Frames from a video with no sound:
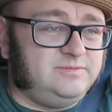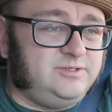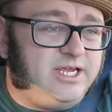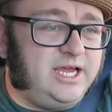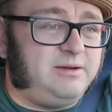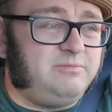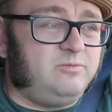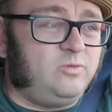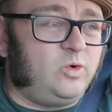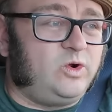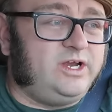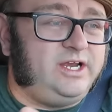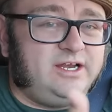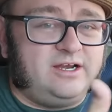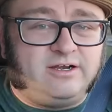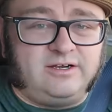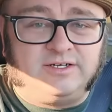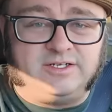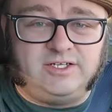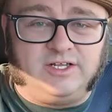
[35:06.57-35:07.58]
"Yep, we're
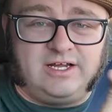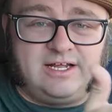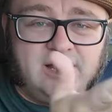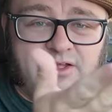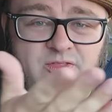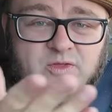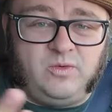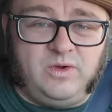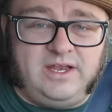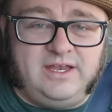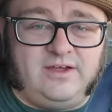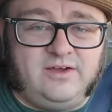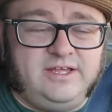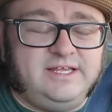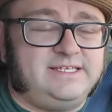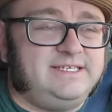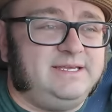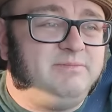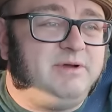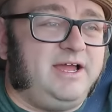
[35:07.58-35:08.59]
here. Look out the window.
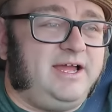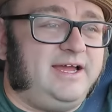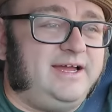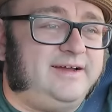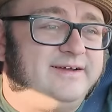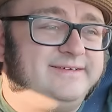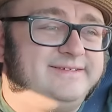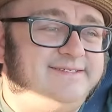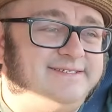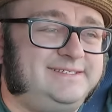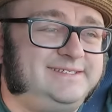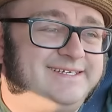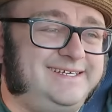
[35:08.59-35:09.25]
You see my house."